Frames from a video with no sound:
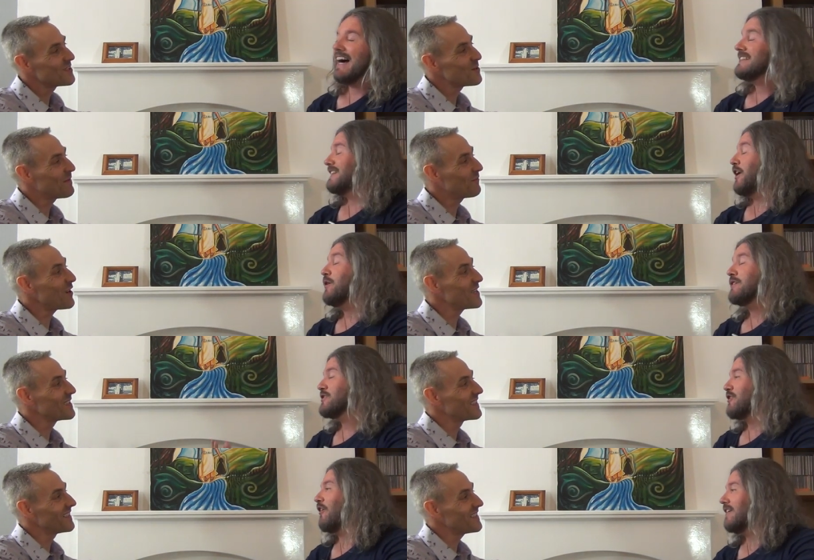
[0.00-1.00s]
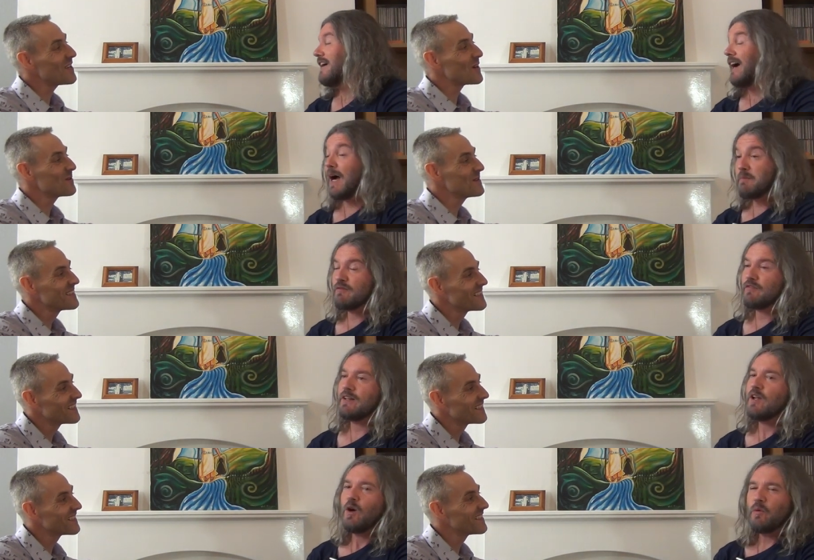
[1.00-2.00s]
Speaker 1: Did I didn't own a dog. No. I
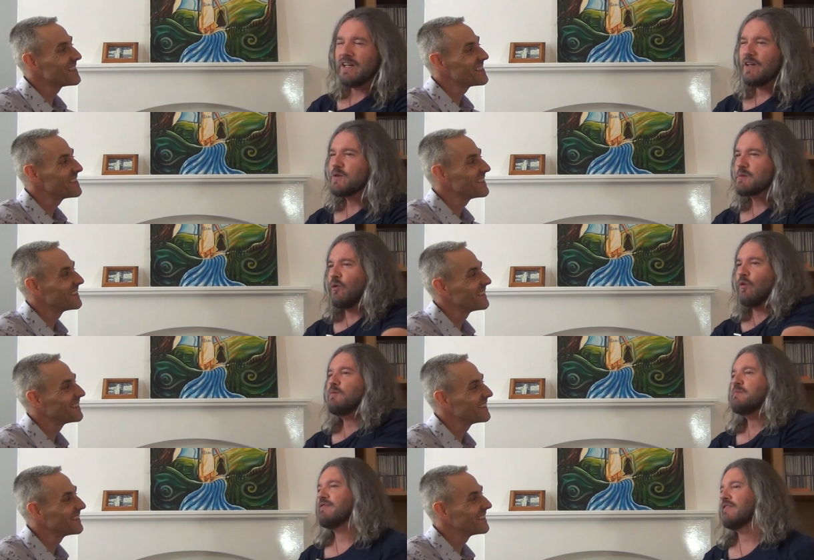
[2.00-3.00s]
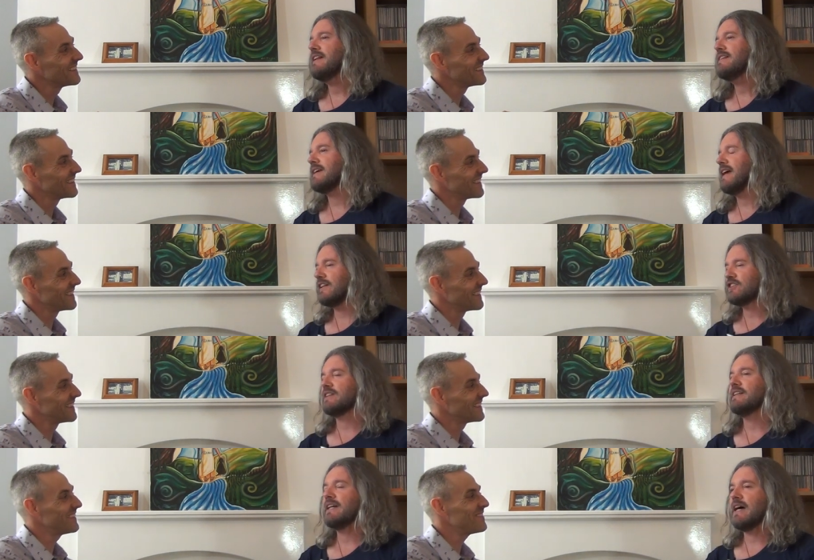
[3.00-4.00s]
befriend. Well, you know, it's more than befriending.
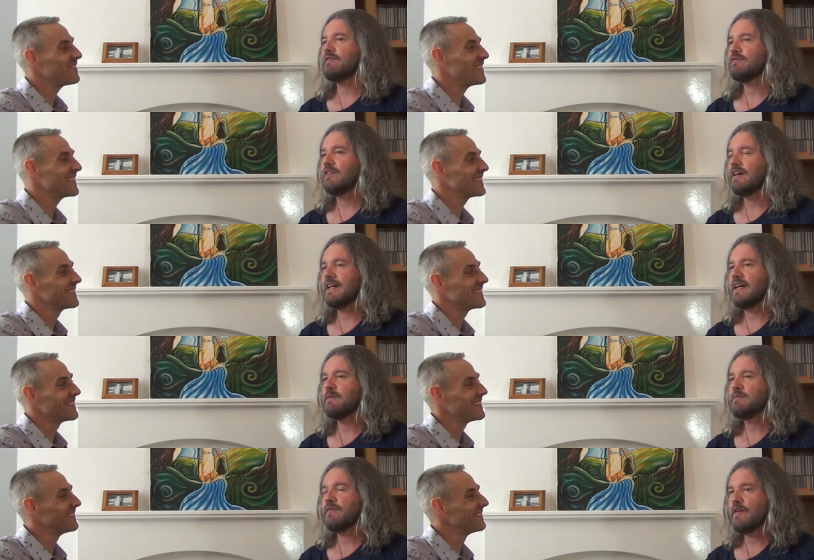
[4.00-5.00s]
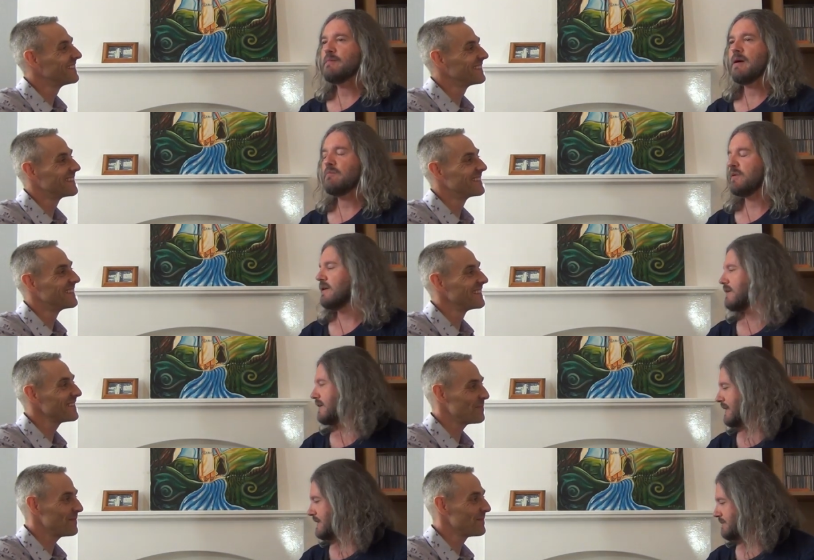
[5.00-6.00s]
Actually, I, I, I if I remember,
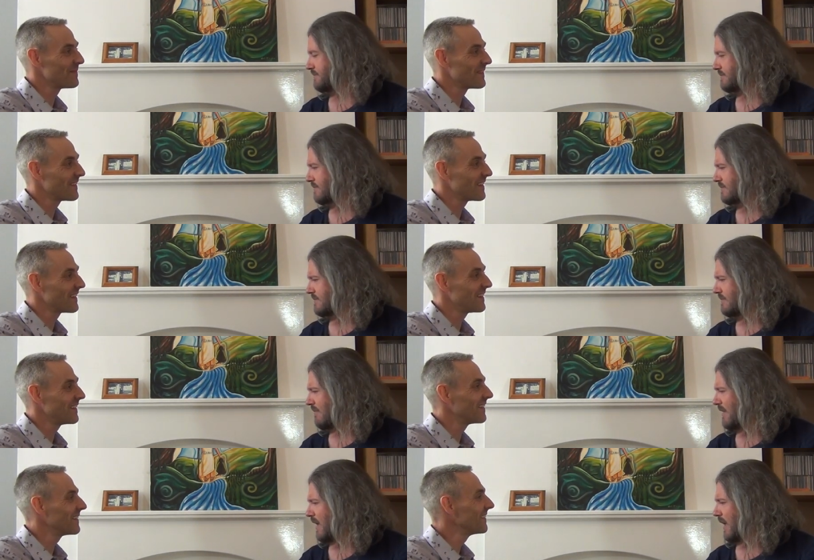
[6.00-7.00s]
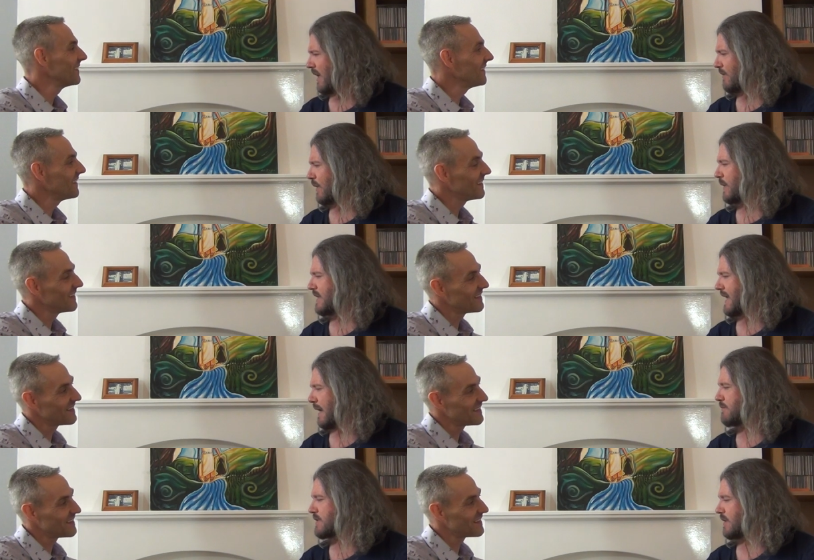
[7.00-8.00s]
mm. um, I think we'd
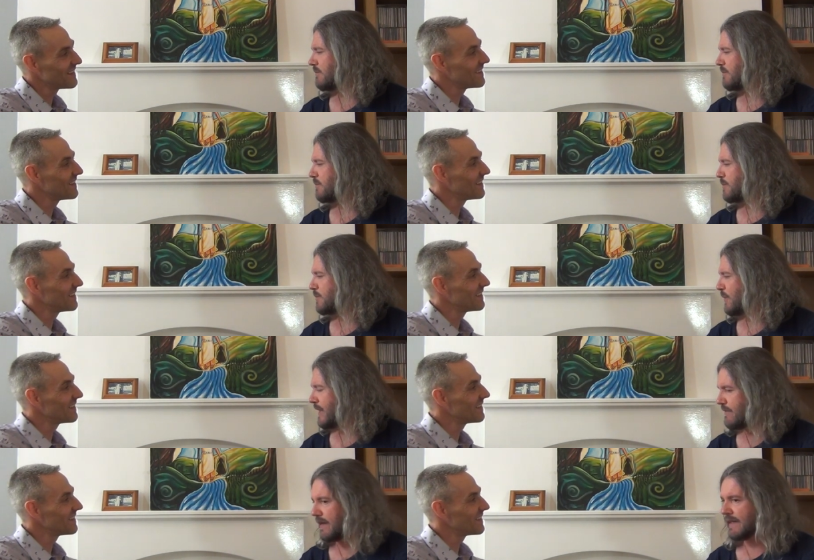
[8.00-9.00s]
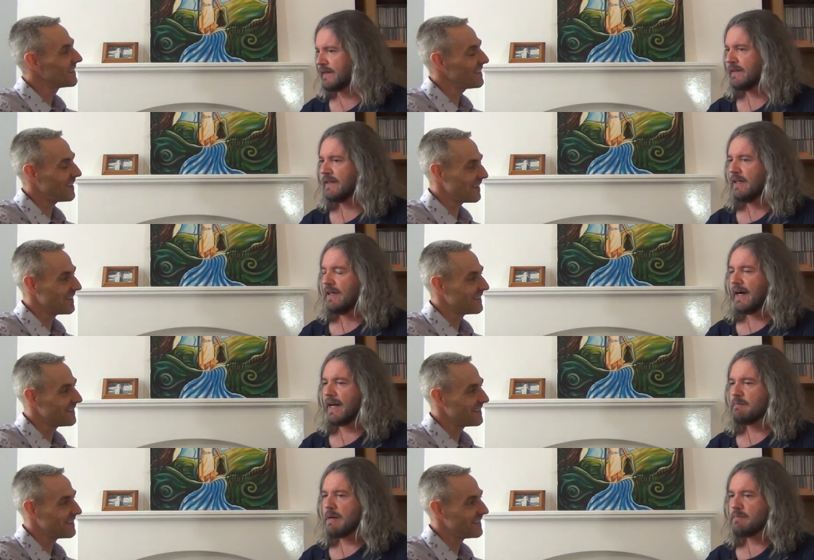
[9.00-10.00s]
camped at Puivert, yeah. and
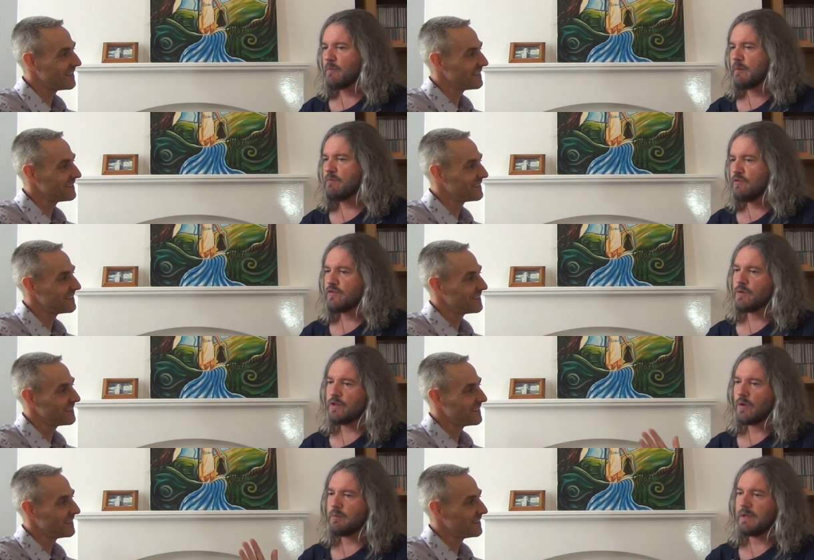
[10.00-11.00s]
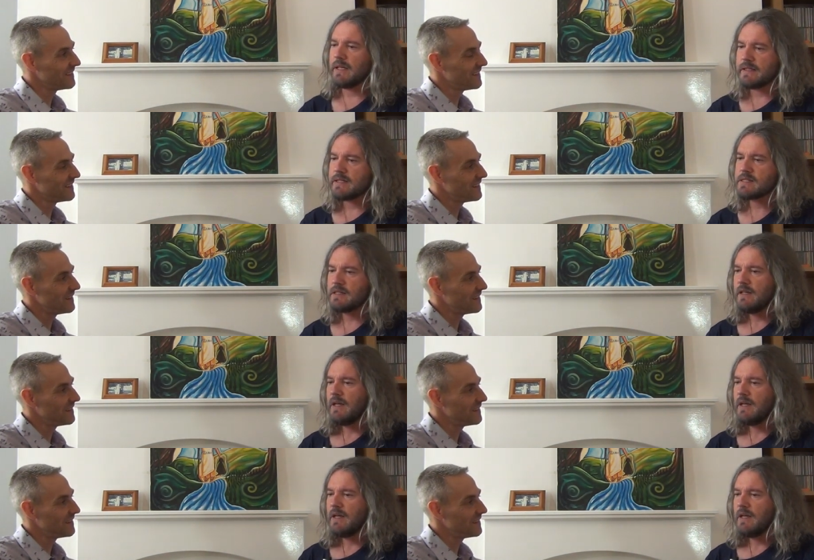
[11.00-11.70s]
I remember we moved to another place.